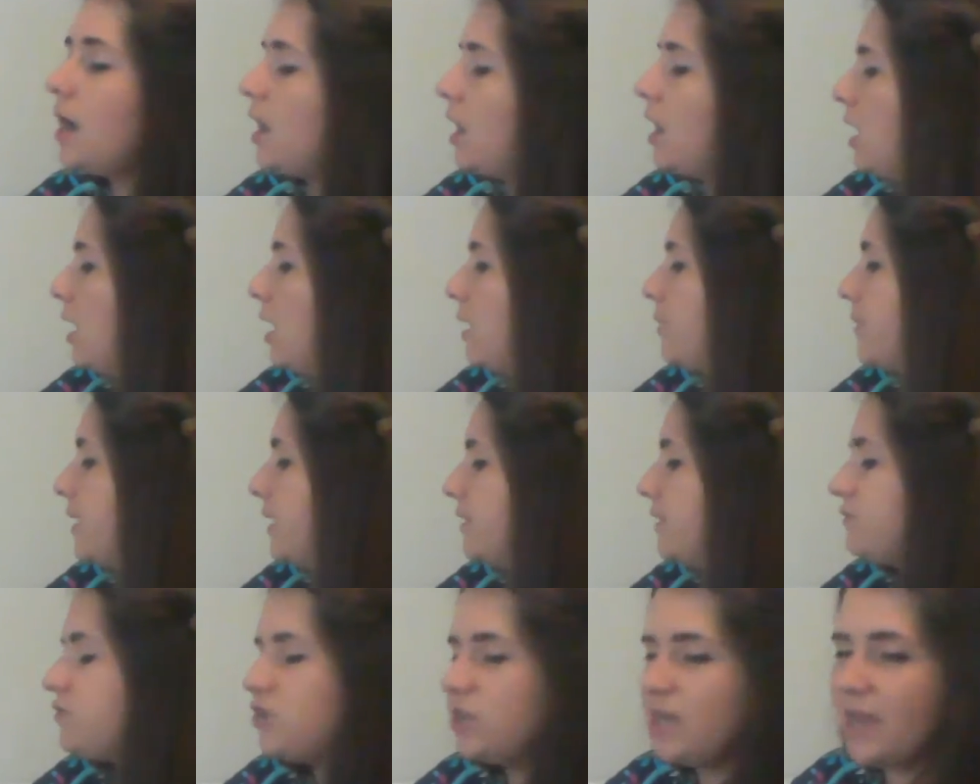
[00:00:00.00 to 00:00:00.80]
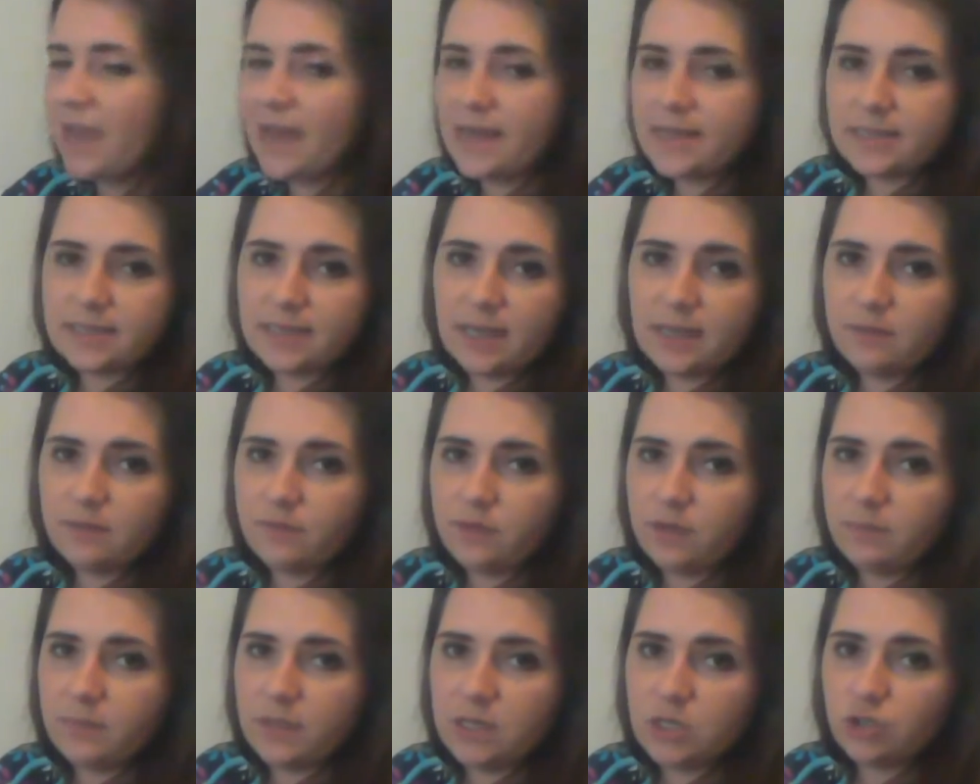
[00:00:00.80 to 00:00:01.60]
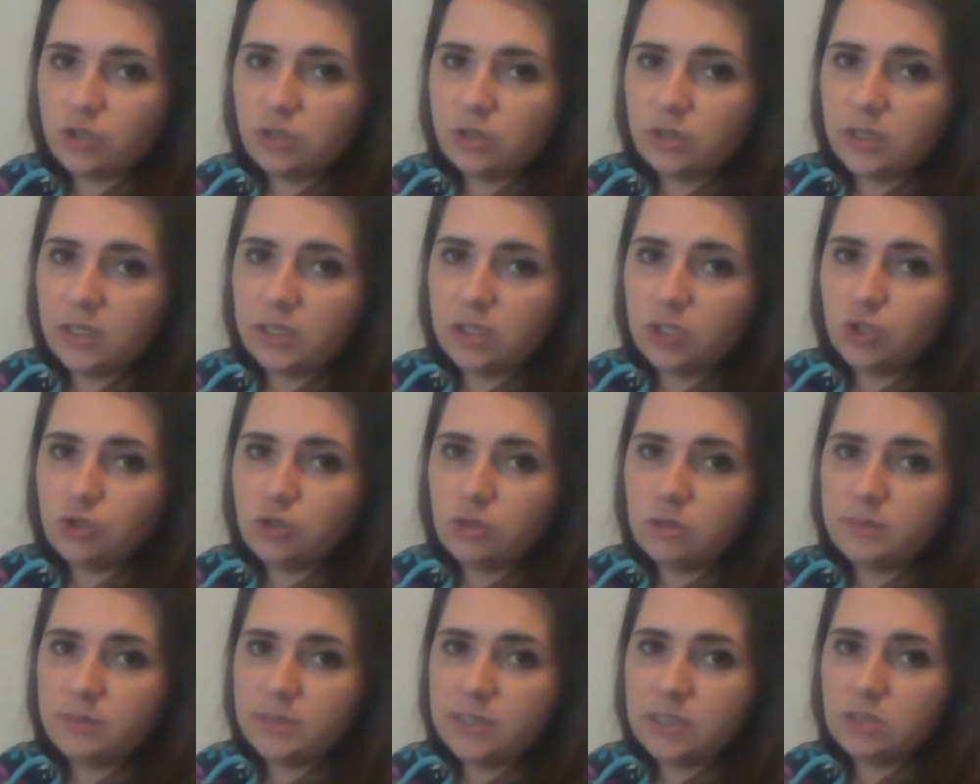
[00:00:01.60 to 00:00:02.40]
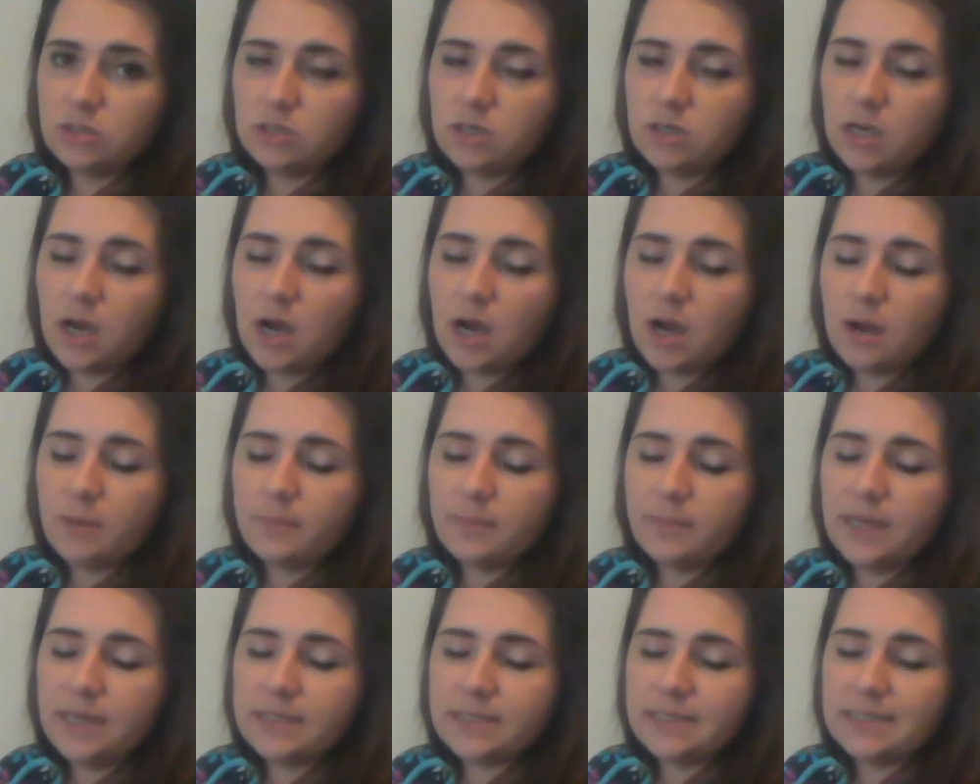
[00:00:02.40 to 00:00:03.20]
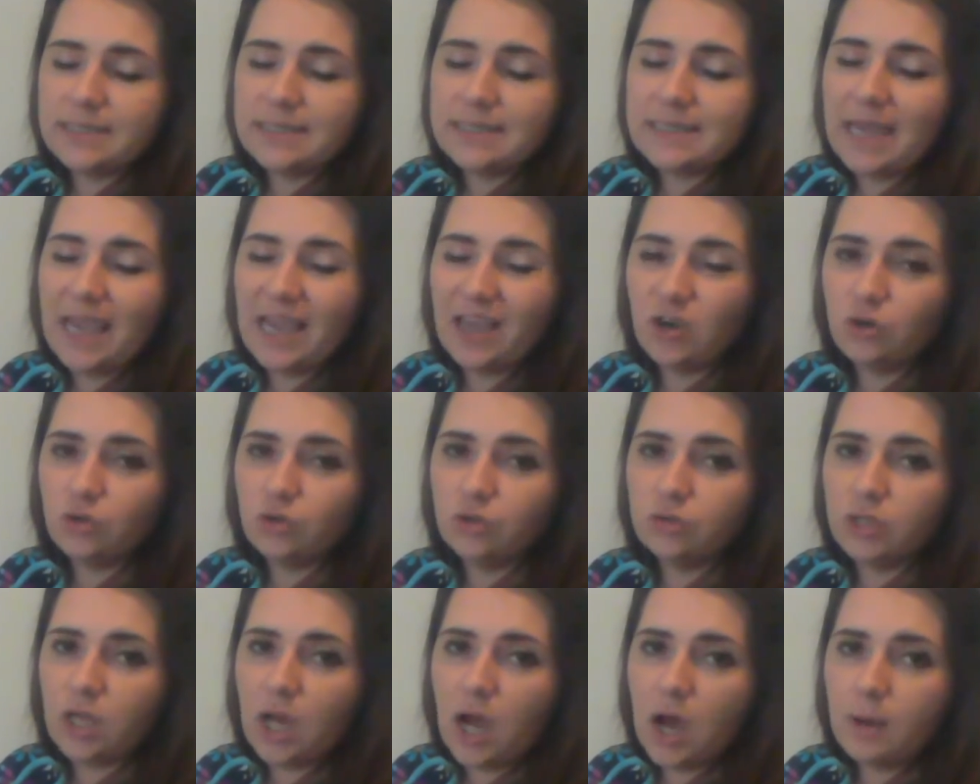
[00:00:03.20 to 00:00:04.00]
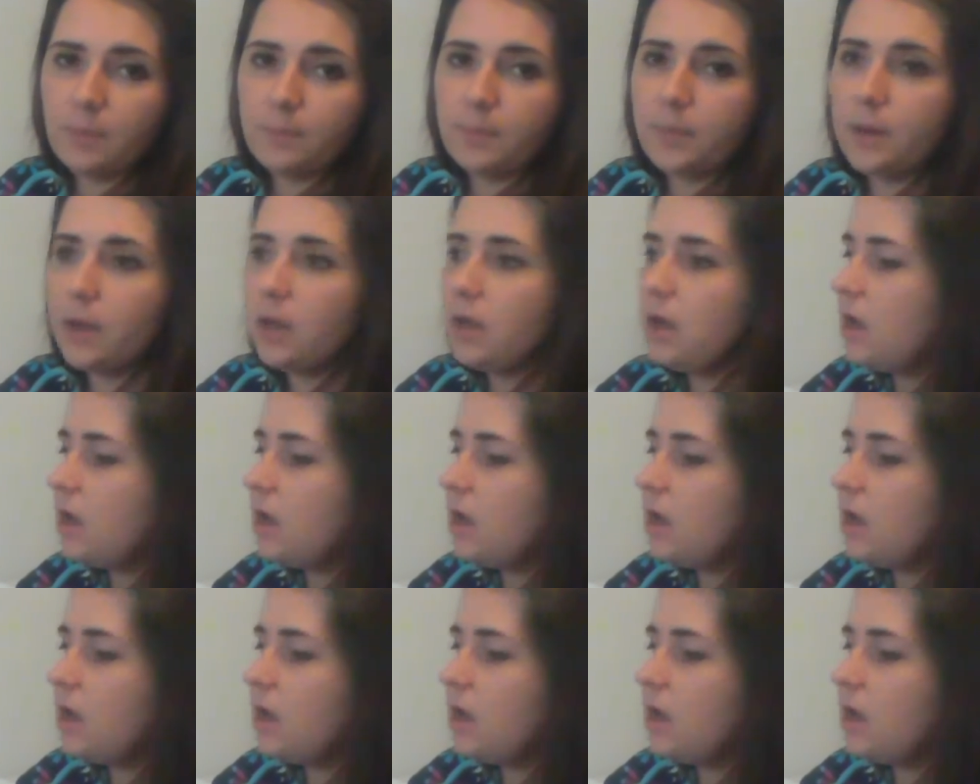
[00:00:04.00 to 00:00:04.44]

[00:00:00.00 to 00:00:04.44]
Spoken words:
And if she has an IV, make sure that the tubing isn't tangled up,